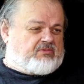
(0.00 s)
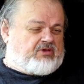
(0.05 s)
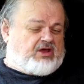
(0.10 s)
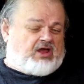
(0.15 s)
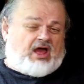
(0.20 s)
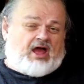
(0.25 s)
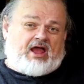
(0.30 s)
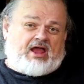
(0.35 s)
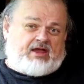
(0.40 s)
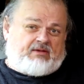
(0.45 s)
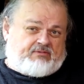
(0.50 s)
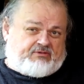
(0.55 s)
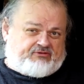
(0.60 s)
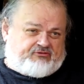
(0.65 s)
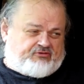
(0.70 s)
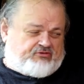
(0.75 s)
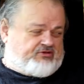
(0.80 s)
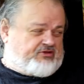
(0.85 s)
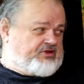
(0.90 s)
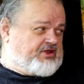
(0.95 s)
I am
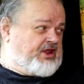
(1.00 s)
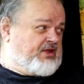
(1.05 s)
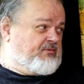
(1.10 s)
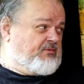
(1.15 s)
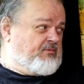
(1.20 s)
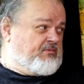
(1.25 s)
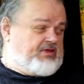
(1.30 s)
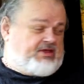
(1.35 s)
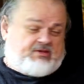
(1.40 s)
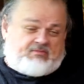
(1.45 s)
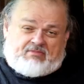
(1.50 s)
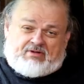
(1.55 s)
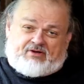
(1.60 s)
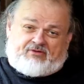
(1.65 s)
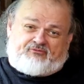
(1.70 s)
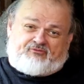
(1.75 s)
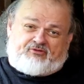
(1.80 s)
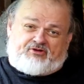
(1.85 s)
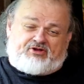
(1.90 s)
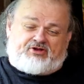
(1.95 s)
truly in a camper. Me and
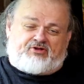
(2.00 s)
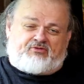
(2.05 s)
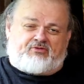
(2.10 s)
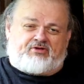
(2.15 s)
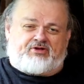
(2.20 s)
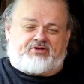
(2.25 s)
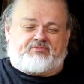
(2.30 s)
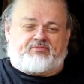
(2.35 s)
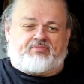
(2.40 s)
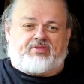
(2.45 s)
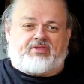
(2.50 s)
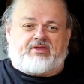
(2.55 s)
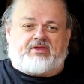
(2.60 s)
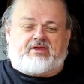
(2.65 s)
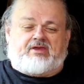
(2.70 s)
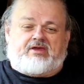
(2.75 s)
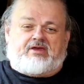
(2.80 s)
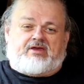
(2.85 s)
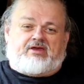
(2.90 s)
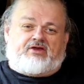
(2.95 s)
my friend over here.
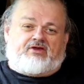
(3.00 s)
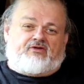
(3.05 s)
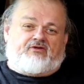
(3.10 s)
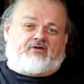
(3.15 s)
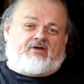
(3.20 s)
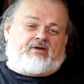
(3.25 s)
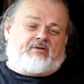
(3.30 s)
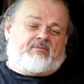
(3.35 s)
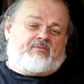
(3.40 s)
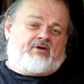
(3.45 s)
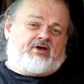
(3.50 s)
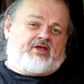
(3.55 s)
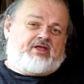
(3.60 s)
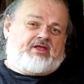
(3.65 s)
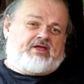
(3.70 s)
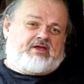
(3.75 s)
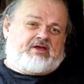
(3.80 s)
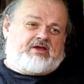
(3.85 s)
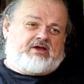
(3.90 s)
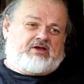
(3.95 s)
But
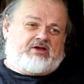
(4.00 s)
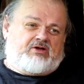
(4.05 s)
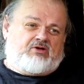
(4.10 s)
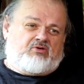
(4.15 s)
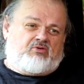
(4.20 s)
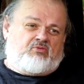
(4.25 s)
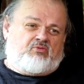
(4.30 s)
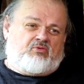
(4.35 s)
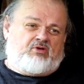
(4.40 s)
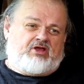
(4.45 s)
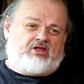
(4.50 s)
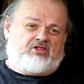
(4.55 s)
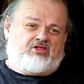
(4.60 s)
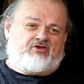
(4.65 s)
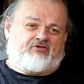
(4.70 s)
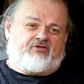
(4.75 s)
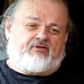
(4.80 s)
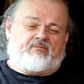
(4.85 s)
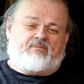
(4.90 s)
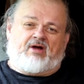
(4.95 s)
we had
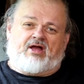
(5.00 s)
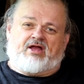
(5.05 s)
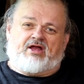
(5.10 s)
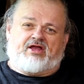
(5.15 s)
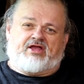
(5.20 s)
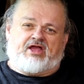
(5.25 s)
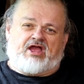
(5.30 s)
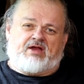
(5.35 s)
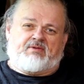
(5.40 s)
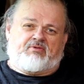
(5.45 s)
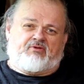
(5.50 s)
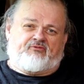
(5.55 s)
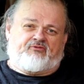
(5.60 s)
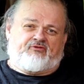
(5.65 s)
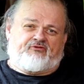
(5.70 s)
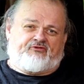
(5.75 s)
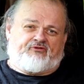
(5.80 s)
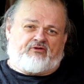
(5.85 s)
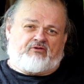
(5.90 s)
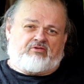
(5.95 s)
looked at buying a camper
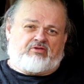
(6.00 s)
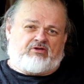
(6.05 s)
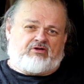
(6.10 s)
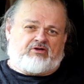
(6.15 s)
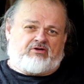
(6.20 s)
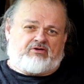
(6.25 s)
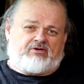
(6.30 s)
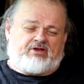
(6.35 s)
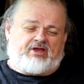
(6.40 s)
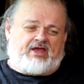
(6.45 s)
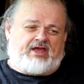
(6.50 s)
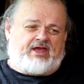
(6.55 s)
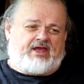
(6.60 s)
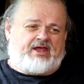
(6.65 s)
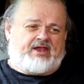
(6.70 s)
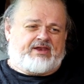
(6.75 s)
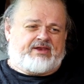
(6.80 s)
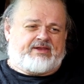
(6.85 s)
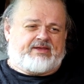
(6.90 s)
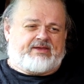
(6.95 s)
for so long,
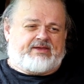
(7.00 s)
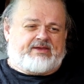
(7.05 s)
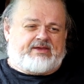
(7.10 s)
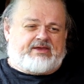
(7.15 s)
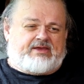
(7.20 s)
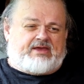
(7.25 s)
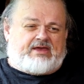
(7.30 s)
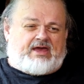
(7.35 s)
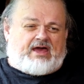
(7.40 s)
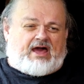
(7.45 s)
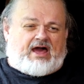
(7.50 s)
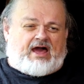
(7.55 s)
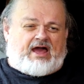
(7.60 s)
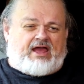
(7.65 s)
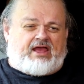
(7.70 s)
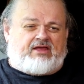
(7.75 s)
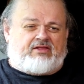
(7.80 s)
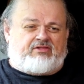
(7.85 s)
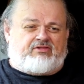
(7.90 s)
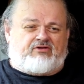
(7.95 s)
and
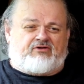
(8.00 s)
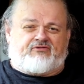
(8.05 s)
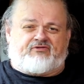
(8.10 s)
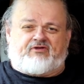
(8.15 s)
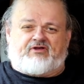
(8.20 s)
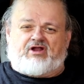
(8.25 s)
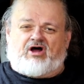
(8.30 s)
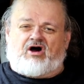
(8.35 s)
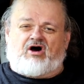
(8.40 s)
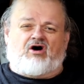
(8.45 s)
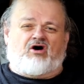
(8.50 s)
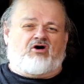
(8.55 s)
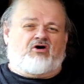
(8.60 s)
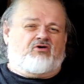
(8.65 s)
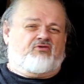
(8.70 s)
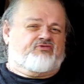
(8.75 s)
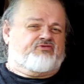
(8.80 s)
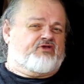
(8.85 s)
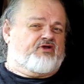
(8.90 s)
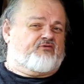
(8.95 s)
I had looked at
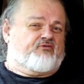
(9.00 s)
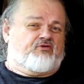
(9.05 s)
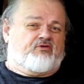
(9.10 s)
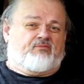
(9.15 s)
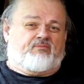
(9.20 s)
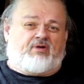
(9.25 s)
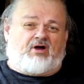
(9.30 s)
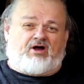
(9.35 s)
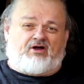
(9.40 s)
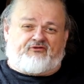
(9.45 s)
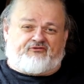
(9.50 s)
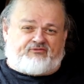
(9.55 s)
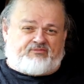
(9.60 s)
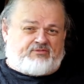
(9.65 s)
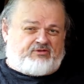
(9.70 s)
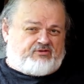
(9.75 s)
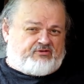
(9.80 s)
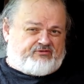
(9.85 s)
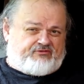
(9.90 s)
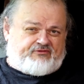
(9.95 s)
all different
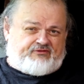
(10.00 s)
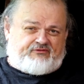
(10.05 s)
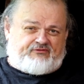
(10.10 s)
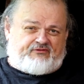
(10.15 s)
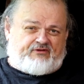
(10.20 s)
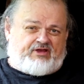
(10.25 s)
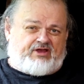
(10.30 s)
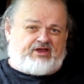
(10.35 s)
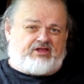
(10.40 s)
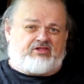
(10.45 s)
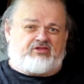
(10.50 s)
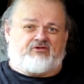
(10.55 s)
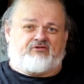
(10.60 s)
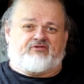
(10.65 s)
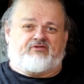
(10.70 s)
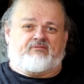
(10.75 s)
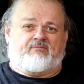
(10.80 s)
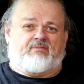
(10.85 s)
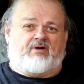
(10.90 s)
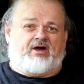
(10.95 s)
possibilities. I had
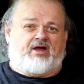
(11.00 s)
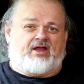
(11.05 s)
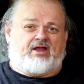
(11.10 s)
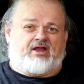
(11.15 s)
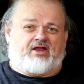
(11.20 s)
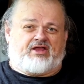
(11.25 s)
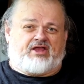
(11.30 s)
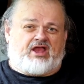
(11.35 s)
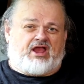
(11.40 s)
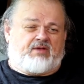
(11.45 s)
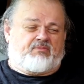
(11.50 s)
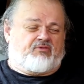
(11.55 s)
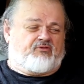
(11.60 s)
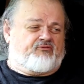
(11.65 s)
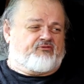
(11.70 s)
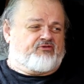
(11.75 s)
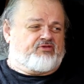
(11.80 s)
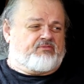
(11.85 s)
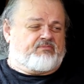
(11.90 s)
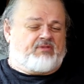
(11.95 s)
looked at buying a camper
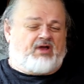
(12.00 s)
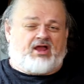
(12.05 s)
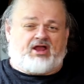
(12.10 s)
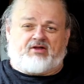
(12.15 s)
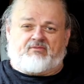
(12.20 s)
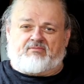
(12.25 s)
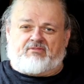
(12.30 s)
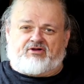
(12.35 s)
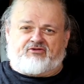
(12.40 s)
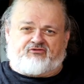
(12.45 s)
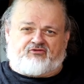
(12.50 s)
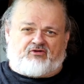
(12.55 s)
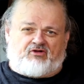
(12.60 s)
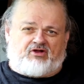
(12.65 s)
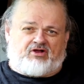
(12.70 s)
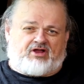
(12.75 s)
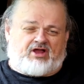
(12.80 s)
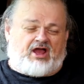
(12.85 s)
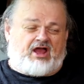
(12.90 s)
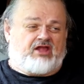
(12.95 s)
for the back of my
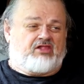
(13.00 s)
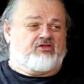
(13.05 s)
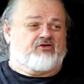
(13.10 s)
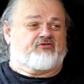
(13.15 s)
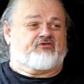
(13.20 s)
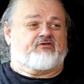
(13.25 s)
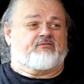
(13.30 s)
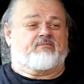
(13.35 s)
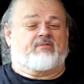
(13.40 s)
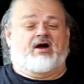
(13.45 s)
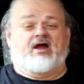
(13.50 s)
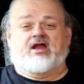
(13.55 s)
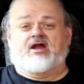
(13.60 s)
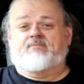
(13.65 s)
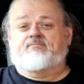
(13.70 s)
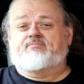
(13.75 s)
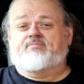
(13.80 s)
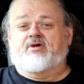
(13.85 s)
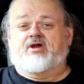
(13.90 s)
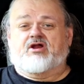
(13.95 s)
truck. I had looked at buying
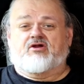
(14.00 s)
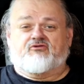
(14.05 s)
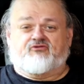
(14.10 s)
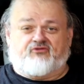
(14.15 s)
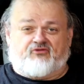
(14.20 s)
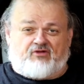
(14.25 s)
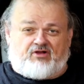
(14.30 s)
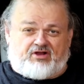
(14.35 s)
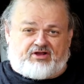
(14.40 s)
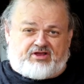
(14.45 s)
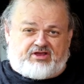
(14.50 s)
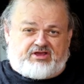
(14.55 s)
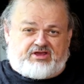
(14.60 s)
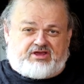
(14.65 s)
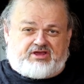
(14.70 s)
a bigger truck